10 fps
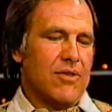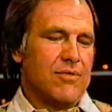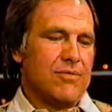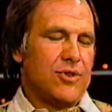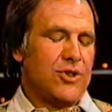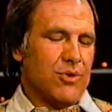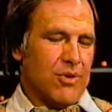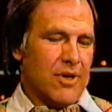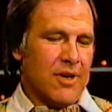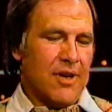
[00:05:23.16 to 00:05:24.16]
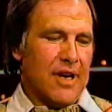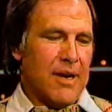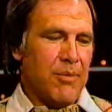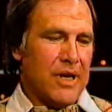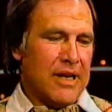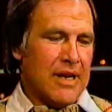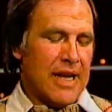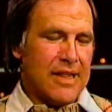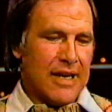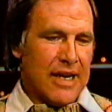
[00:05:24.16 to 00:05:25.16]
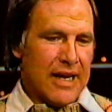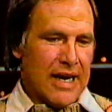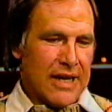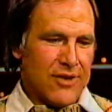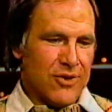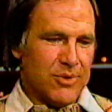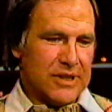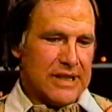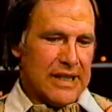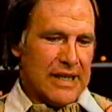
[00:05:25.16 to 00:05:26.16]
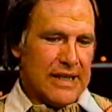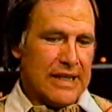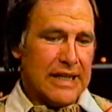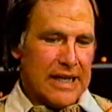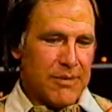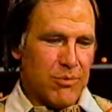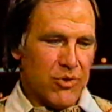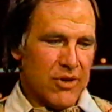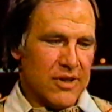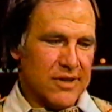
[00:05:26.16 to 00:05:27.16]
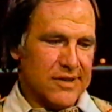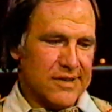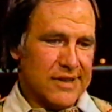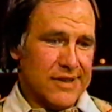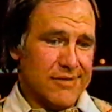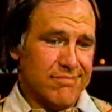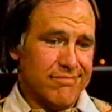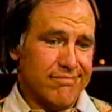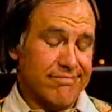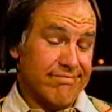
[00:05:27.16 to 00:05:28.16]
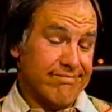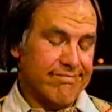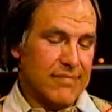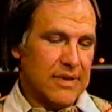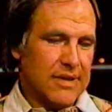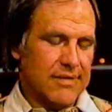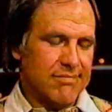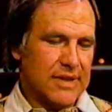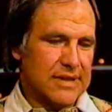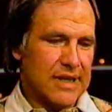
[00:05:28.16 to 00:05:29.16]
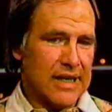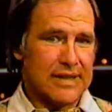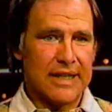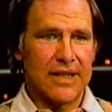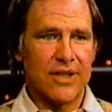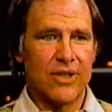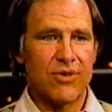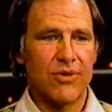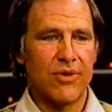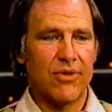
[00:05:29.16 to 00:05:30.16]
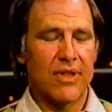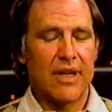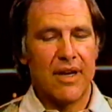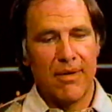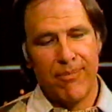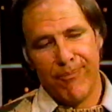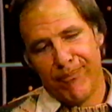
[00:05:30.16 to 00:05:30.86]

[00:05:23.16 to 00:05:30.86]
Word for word: Sure. I mean, I think any actor that would say they didn't get bored is um, is not telling the truth. Um,